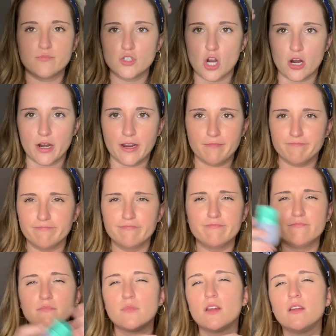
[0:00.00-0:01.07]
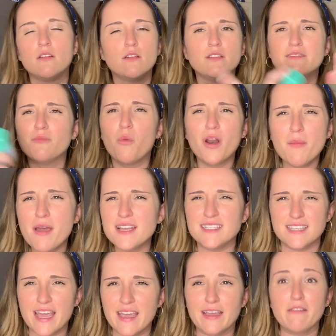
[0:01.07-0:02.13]
Target. What am I
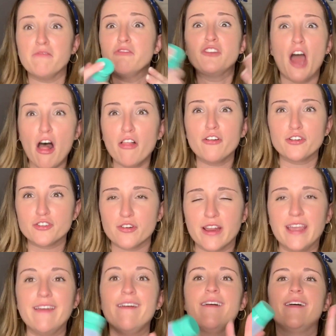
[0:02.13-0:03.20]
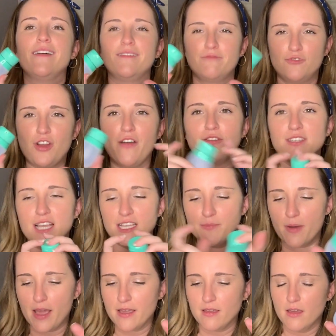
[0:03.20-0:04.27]
saying? Dollar Tree travel size
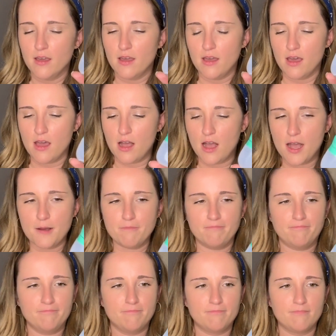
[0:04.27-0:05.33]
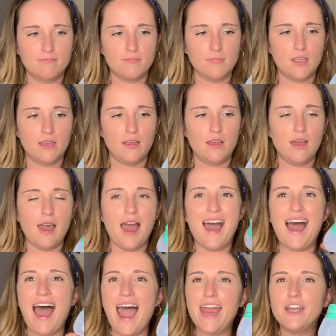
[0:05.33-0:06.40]
buy.
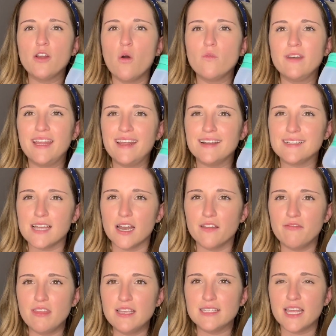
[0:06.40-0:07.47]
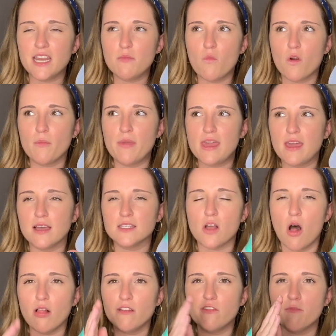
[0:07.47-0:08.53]
I don't need a ton of these anymore because
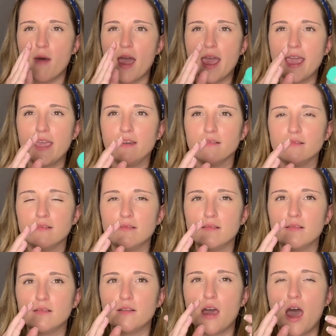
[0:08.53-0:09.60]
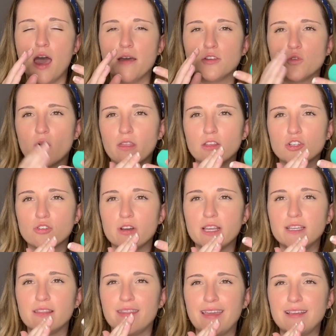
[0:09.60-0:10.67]
all of my
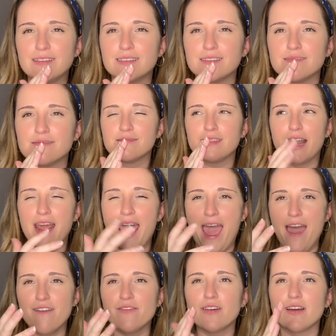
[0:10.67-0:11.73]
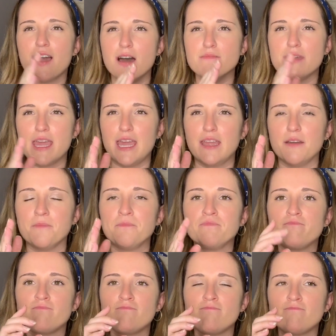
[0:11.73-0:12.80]
toiletry things that I have come in.
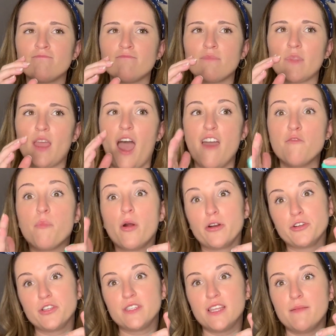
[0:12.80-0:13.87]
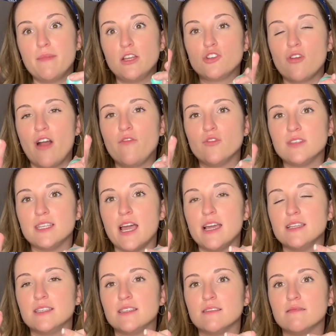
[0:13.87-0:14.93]
I've purchased them in travel
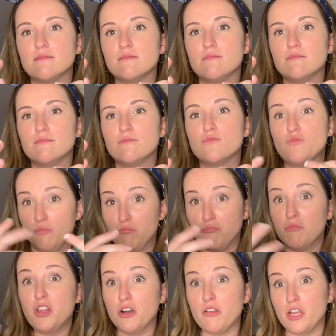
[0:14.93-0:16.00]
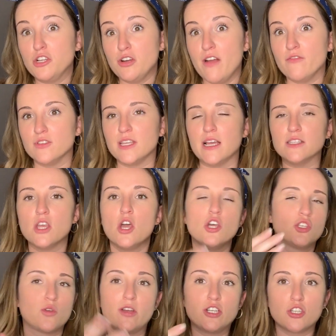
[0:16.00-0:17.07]
size literally travel size.
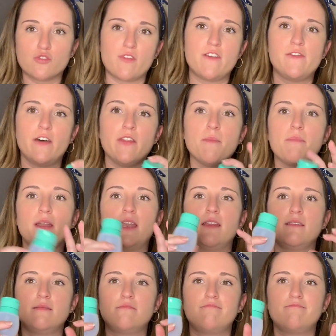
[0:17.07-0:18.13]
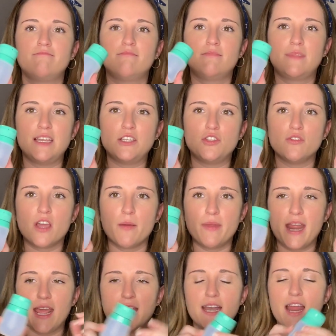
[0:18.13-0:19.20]
So I just refill them, but these do come
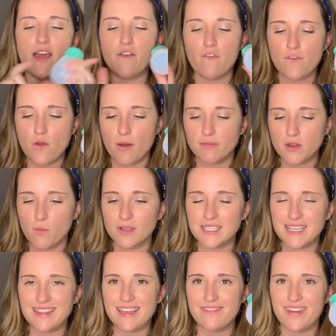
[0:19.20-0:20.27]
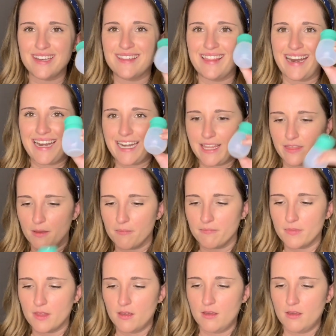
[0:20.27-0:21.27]
in handy to have a few empty ones in the event that I need them.